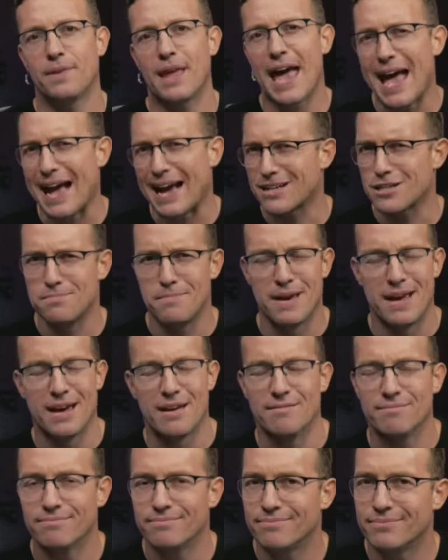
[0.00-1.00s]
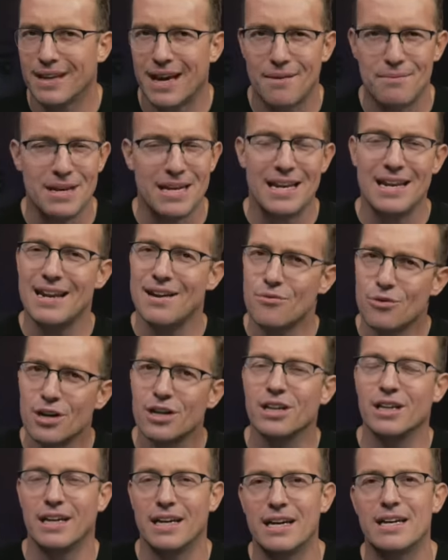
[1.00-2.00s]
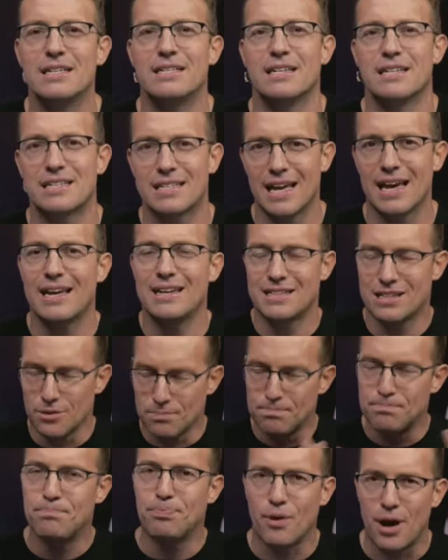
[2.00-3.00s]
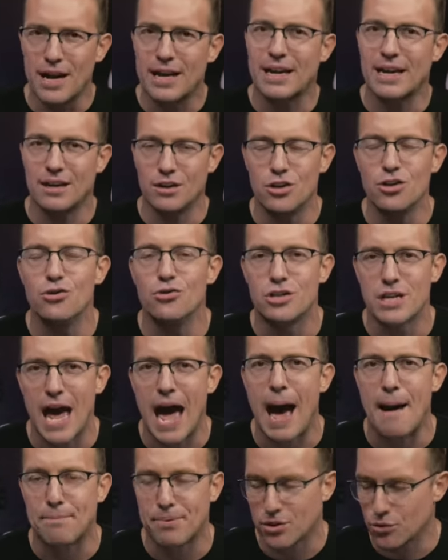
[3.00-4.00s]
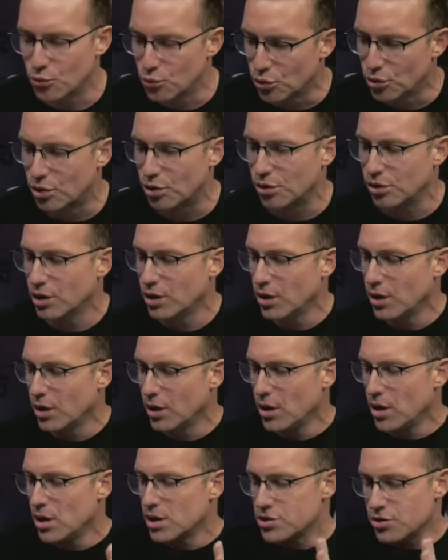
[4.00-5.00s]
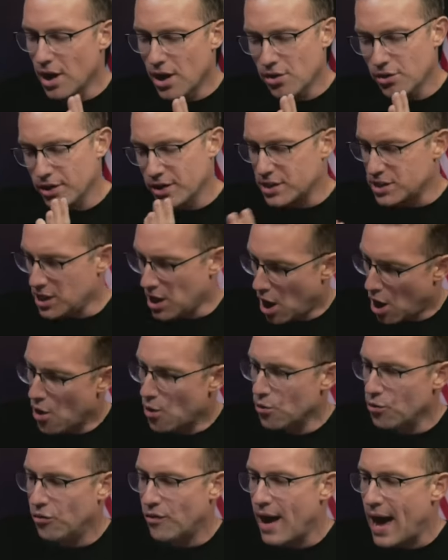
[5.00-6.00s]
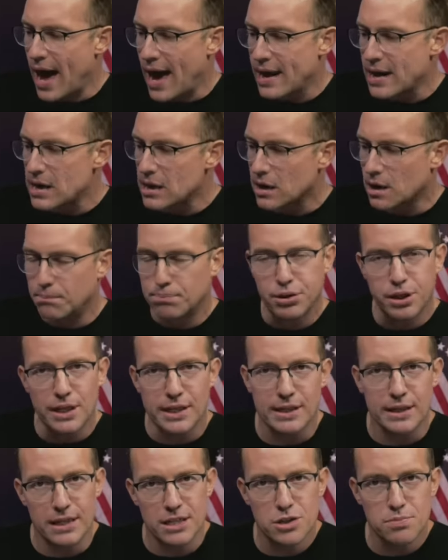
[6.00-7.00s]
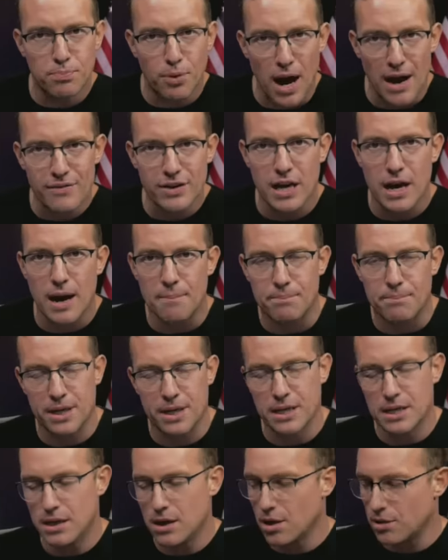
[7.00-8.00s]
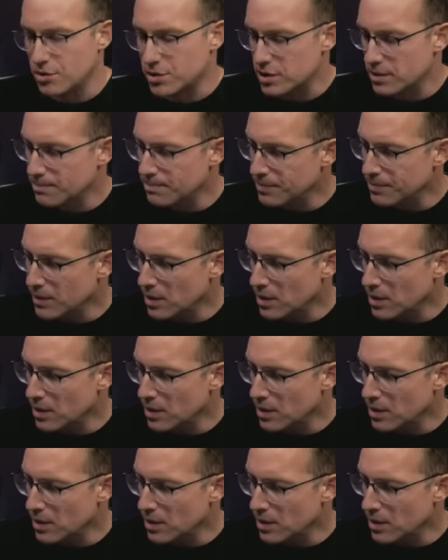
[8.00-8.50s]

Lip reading: X, man. I mean, it really is. It's the breaking news app of the world. So not only does he own that completely, it's a private company, he owns it.